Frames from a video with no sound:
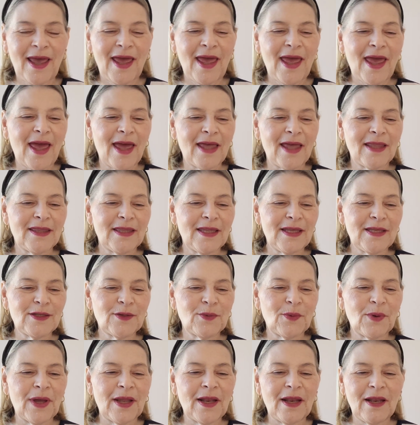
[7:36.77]
And this
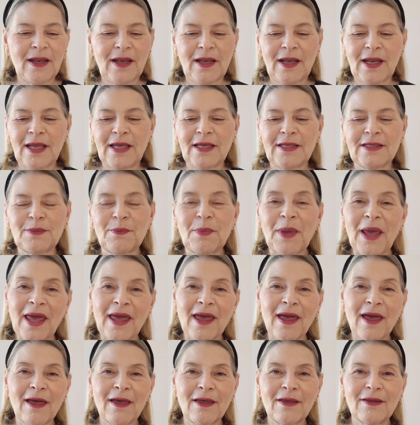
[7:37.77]
one is
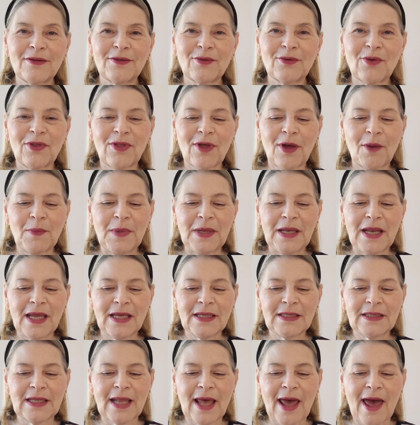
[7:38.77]
pink, so I thought it'd be
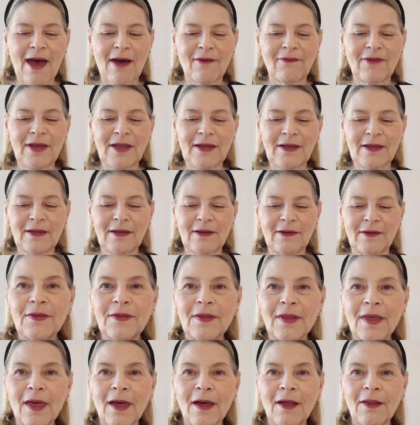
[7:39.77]
nice to have it. It's
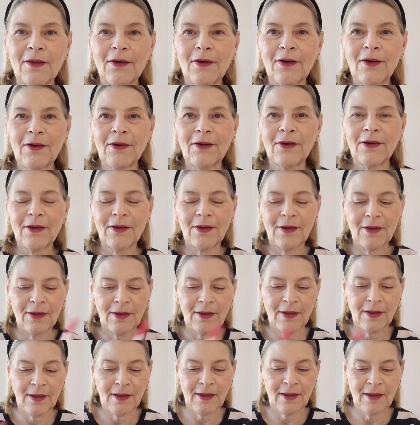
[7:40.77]
the color.
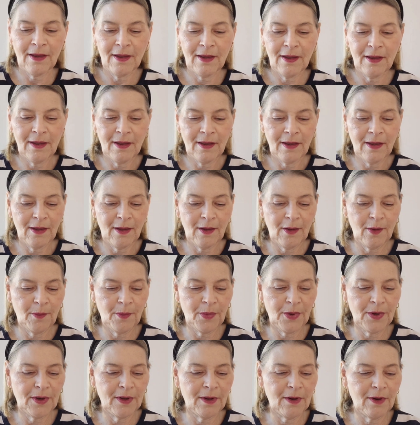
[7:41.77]
I'll
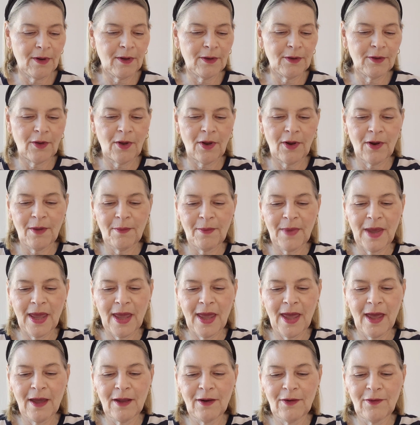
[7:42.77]
put a little dot on my
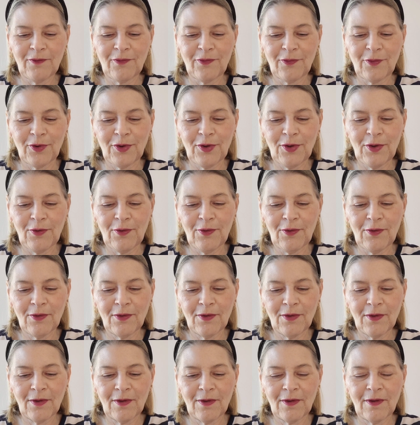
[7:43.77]
hand for you.
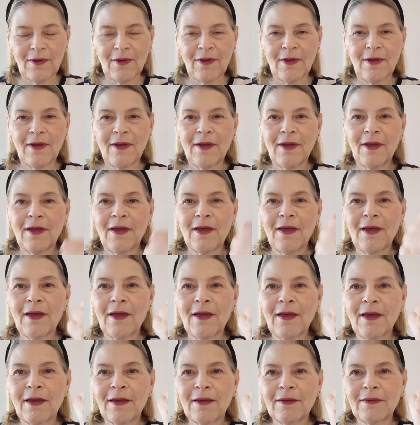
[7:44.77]

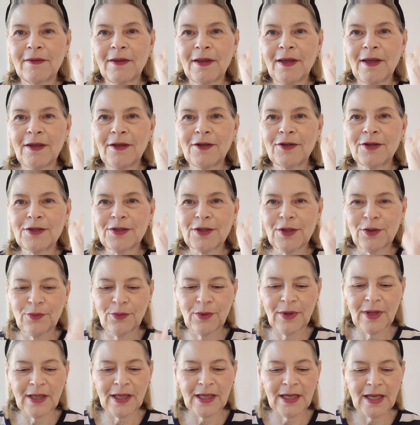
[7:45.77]
See, just a
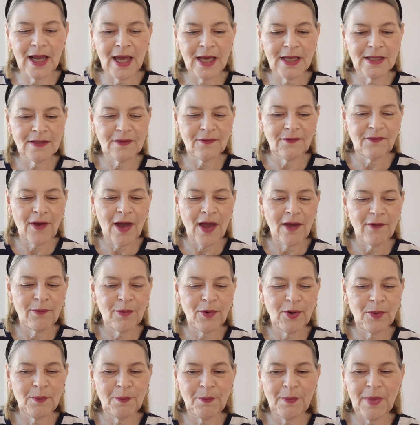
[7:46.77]
really nice
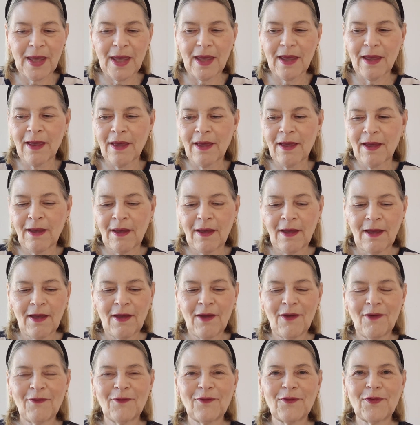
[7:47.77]
vibrant pink
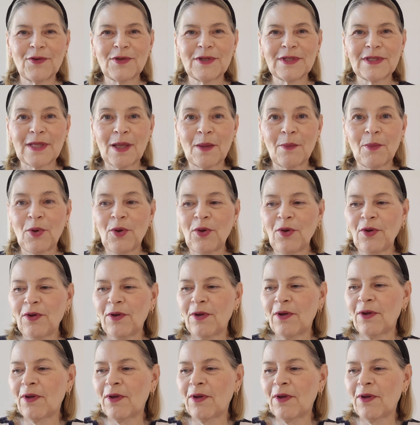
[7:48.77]
for summer.